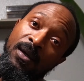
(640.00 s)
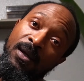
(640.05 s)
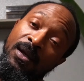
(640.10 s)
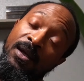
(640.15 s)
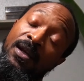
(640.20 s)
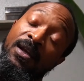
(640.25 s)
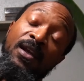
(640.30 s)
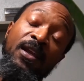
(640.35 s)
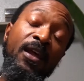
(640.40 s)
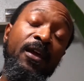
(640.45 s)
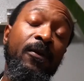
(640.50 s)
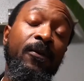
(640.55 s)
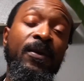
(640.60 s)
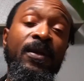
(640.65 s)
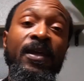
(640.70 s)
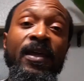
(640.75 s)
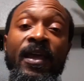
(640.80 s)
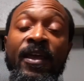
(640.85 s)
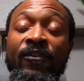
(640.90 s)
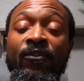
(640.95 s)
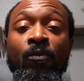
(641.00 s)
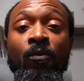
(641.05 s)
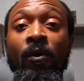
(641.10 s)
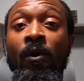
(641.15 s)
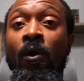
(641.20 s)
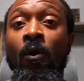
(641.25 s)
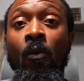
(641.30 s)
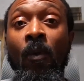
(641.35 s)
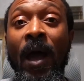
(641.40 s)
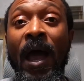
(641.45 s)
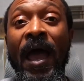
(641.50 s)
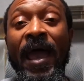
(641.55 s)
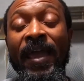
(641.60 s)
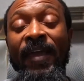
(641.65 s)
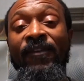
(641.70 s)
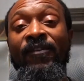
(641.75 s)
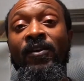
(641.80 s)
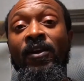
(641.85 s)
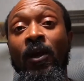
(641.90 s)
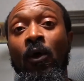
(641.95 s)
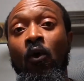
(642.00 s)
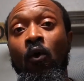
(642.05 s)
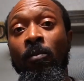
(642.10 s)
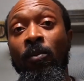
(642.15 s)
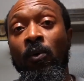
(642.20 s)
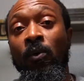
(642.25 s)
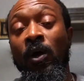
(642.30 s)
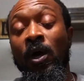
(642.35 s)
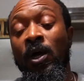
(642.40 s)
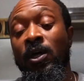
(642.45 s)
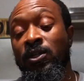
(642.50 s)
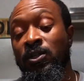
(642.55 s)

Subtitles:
Literally, it's worldwide, it's global.